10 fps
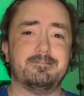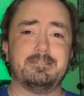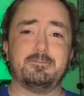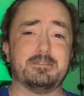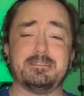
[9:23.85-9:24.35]

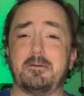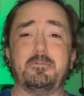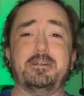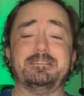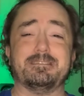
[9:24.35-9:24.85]
For some
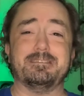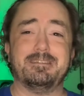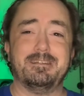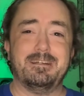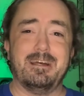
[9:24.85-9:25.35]
reason,
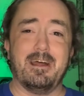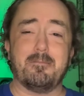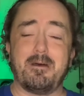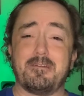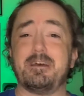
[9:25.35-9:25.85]
at
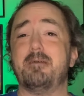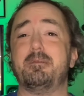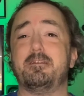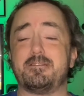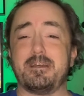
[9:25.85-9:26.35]
about the time they
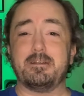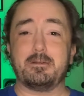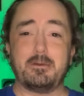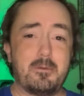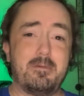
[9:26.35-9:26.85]
decide to
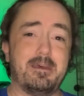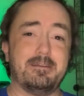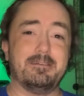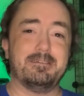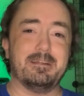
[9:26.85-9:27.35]
go to
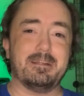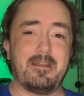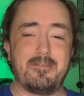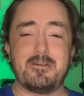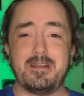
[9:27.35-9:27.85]
bed and get in
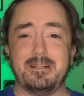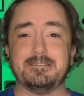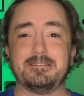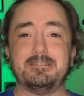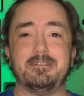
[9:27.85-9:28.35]
their tents,